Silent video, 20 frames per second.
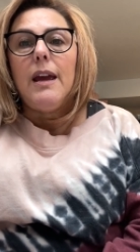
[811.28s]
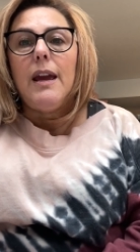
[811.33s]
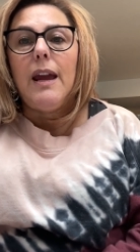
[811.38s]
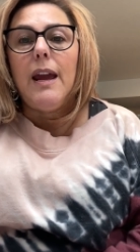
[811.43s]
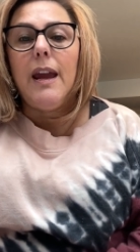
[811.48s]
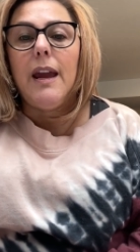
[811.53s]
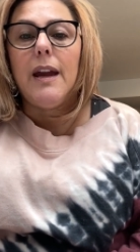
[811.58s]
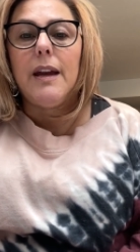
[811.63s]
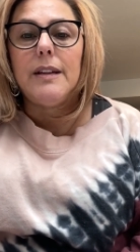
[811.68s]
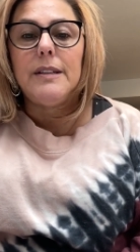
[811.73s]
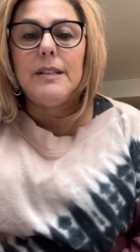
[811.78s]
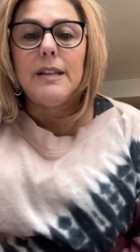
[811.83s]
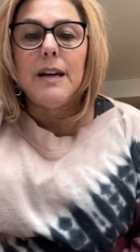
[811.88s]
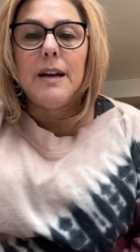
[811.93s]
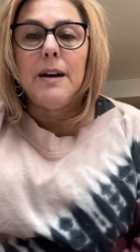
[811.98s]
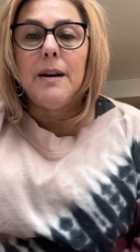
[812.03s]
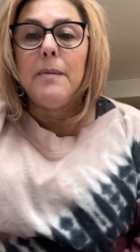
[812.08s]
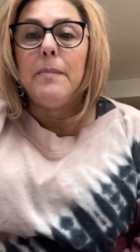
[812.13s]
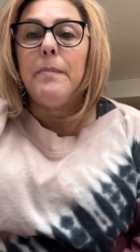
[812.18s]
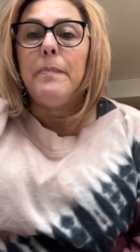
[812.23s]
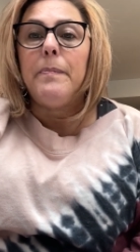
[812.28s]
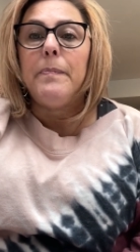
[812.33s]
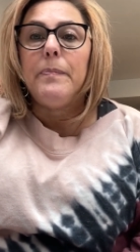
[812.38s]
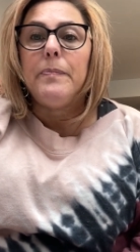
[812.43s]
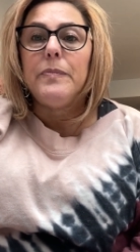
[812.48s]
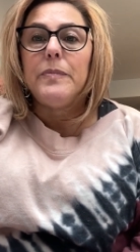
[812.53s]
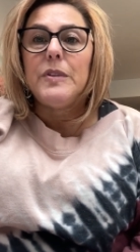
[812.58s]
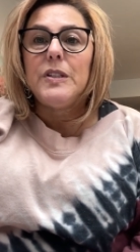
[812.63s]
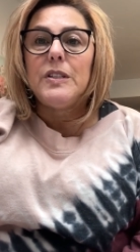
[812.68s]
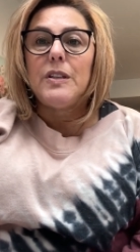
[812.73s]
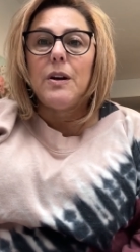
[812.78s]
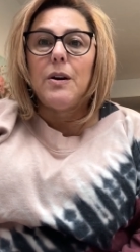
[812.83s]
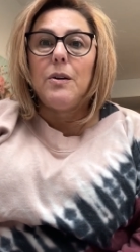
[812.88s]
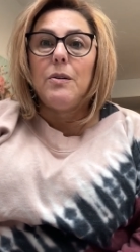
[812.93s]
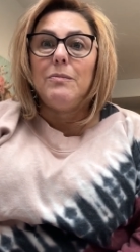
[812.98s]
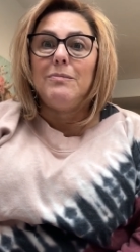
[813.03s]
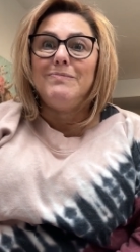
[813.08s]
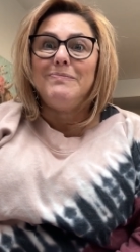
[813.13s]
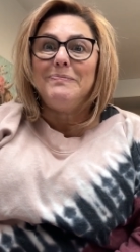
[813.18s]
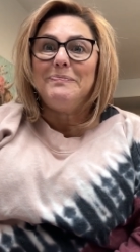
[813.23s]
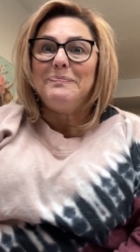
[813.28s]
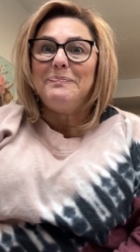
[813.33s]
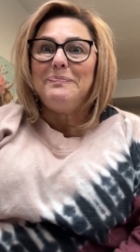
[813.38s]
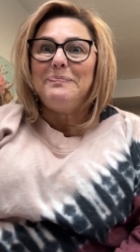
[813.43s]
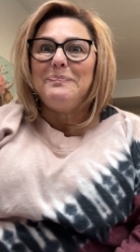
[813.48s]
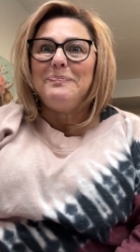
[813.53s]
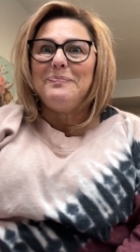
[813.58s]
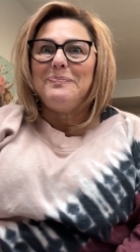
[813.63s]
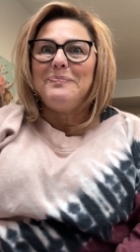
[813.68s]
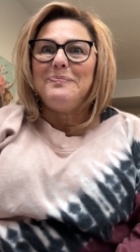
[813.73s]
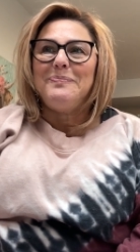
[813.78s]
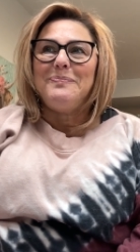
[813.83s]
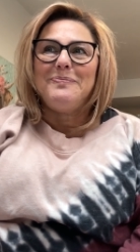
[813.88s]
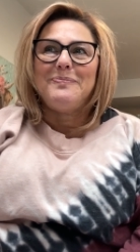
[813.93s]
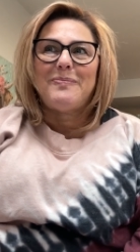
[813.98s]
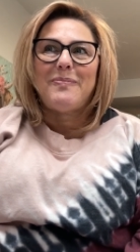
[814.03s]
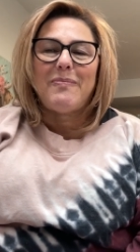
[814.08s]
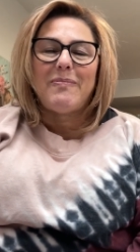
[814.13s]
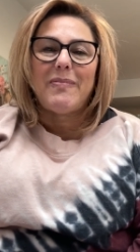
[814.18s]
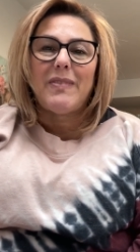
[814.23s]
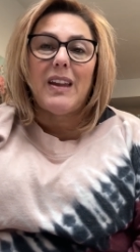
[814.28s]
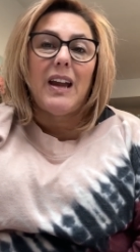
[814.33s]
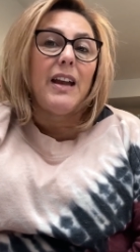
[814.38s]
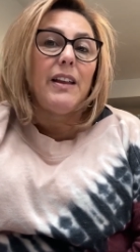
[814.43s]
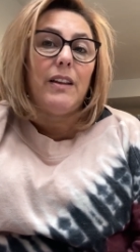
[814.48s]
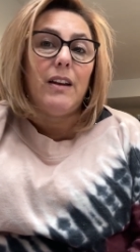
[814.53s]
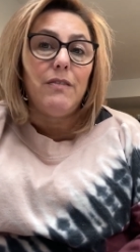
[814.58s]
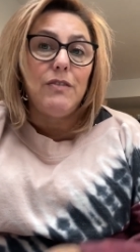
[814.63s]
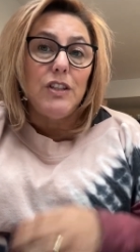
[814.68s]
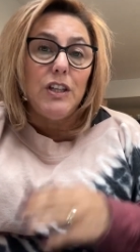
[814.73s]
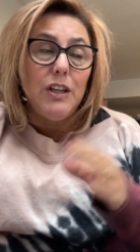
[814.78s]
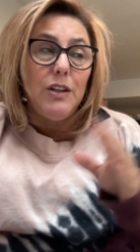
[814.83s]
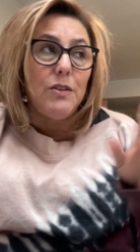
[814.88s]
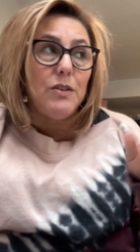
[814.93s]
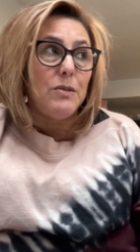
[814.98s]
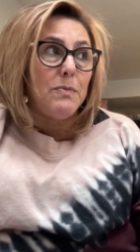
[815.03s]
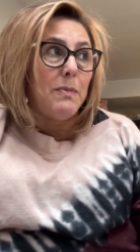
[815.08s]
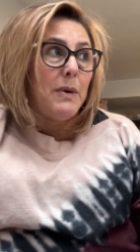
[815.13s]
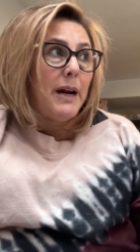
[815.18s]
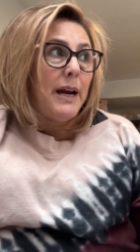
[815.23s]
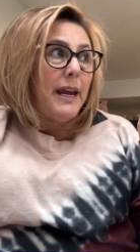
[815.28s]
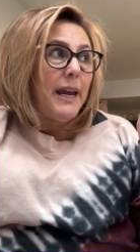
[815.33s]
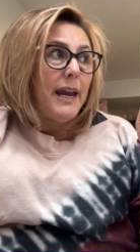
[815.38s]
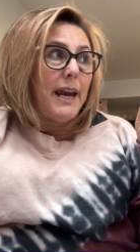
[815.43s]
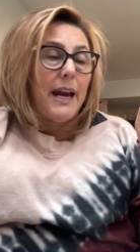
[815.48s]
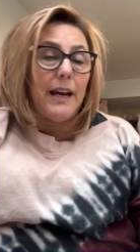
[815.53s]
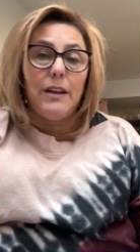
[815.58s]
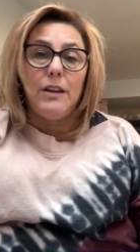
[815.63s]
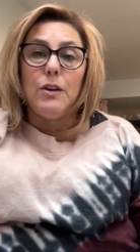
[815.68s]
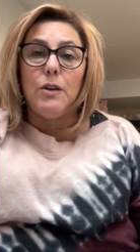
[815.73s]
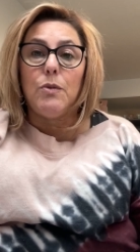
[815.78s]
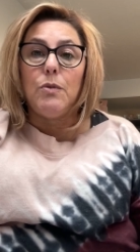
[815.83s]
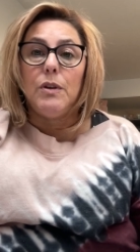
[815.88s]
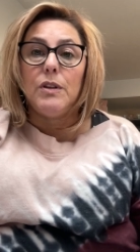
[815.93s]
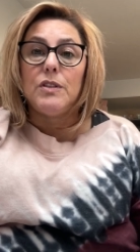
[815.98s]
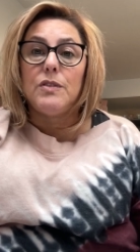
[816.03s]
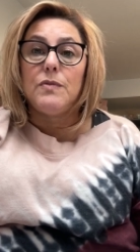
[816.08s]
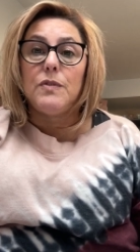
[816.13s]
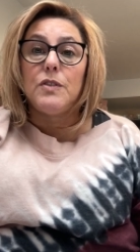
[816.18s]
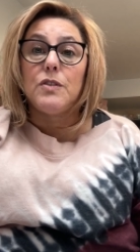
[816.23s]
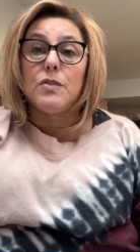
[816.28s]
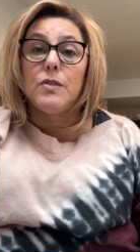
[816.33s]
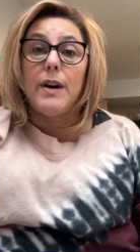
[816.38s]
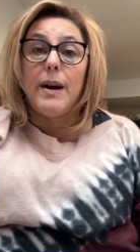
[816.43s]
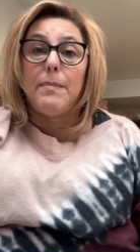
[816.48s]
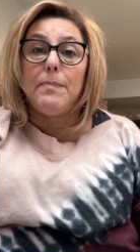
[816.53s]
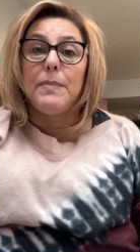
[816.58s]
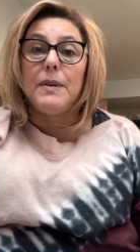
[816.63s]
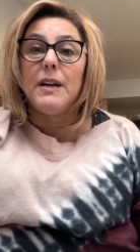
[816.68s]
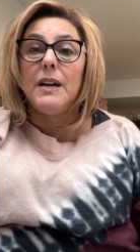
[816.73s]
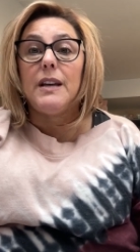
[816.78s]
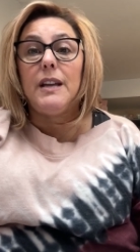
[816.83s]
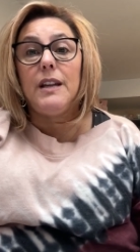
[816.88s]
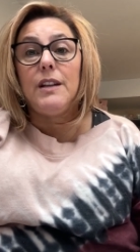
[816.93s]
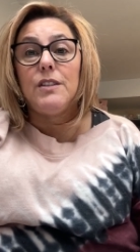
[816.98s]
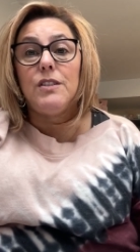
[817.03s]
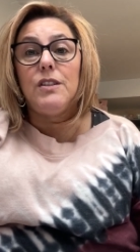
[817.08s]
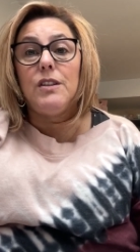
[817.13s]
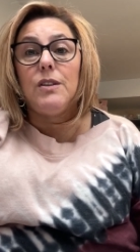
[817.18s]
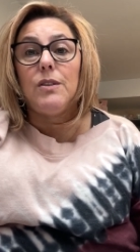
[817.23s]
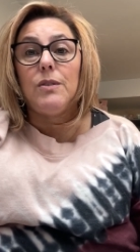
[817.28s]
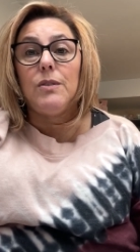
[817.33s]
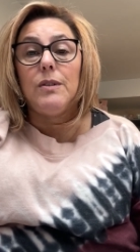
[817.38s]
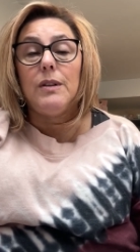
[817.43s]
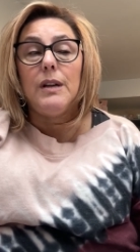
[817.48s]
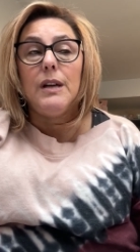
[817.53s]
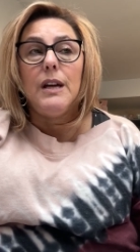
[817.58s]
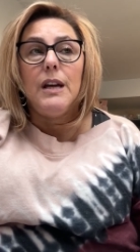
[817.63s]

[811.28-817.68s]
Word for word: and um, so I love to use my AccuQuilts for scrap cutting too.